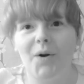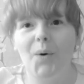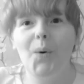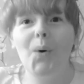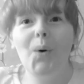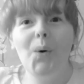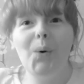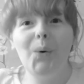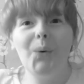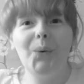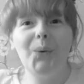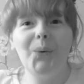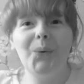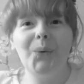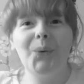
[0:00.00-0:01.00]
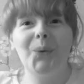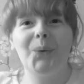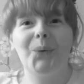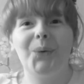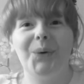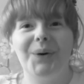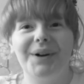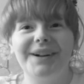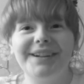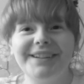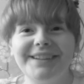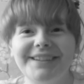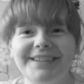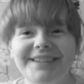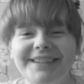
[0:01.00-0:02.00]
Oh!
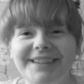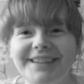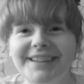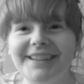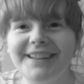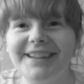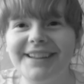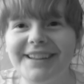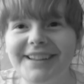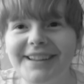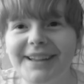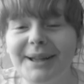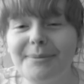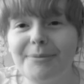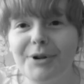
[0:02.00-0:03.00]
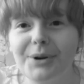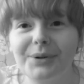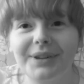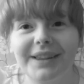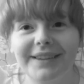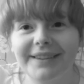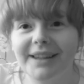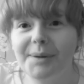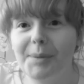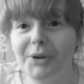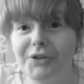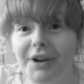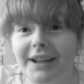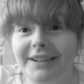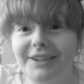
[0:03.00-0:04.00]
It broke last time I
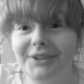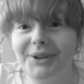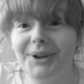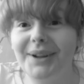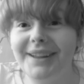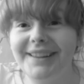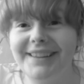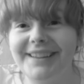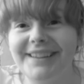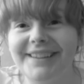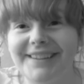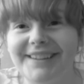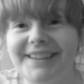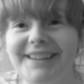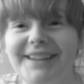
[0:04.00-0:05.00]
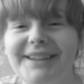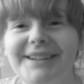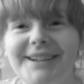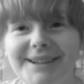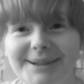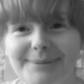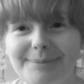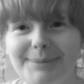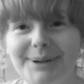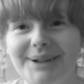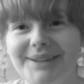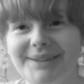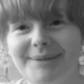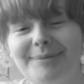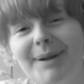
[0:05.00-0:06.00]
tried to do it.
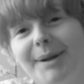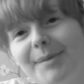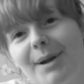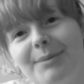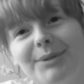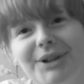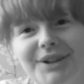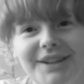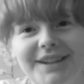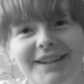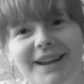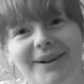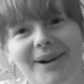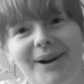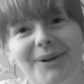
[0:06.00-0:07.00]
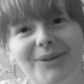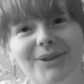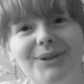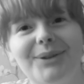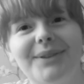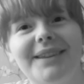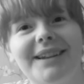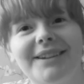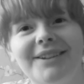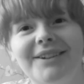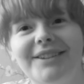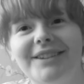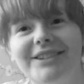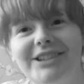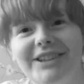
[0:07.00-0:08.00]
But maybe I'm learning now how to use
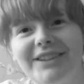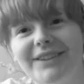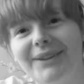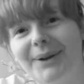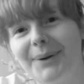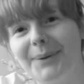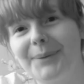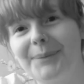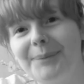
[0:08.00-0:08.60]
technology, so...